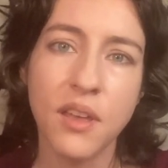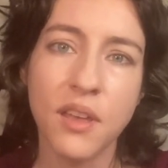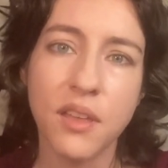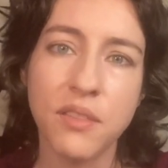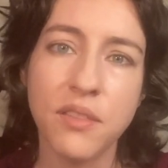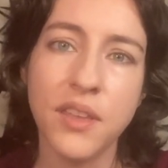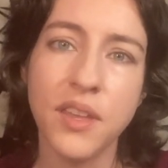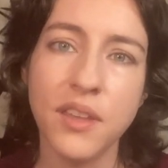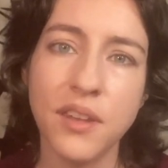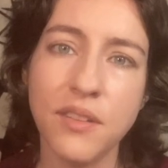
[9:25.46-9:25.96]

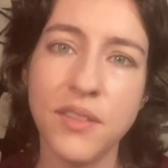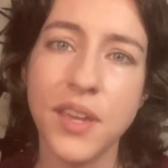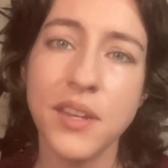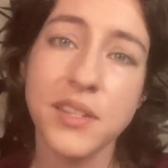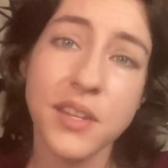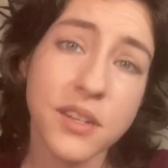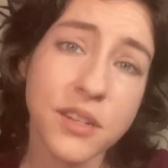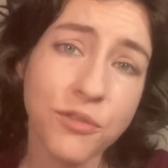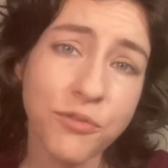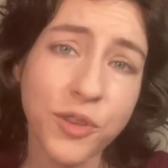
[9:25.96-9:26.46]
then they
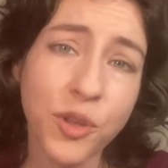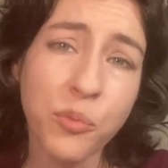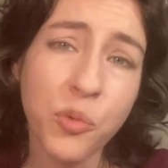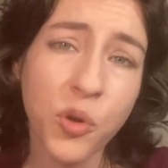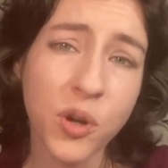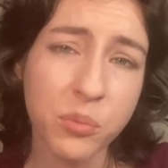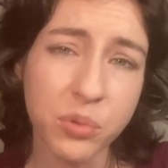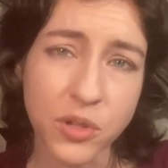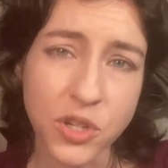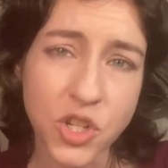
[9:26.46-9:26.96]
tend to feel
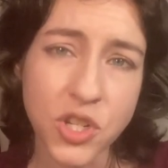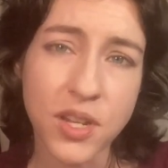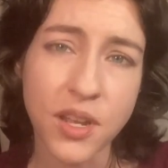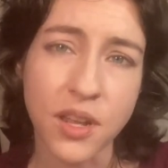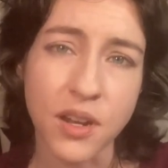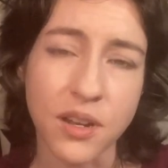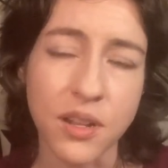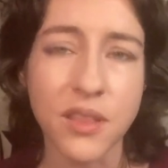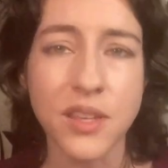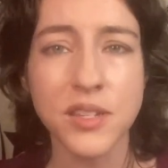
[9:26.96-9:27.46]
more
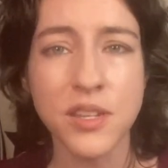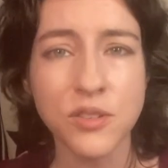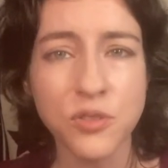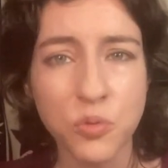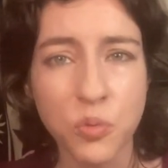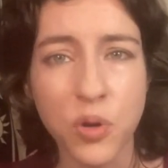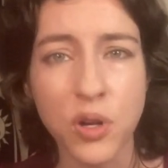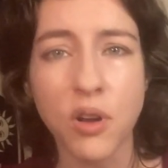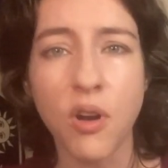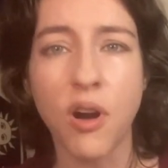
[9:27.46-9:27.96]
appreciated and they tend to
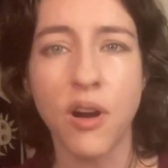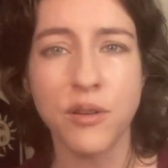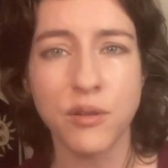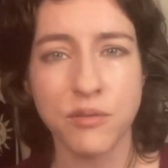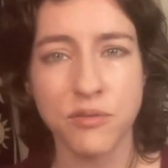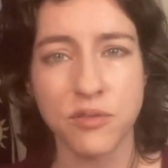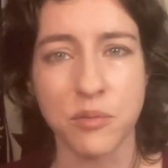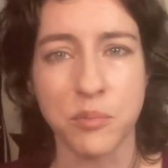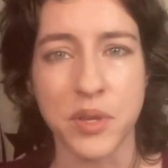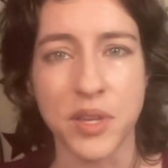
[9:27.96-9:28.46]
work
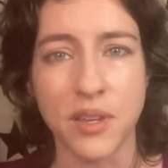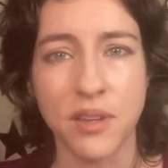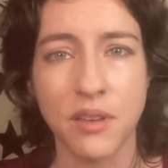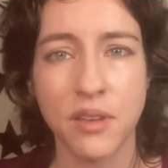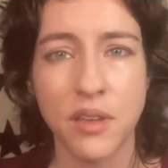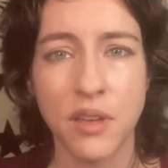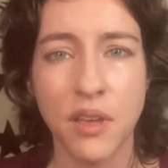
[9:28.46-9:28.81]
harder for me.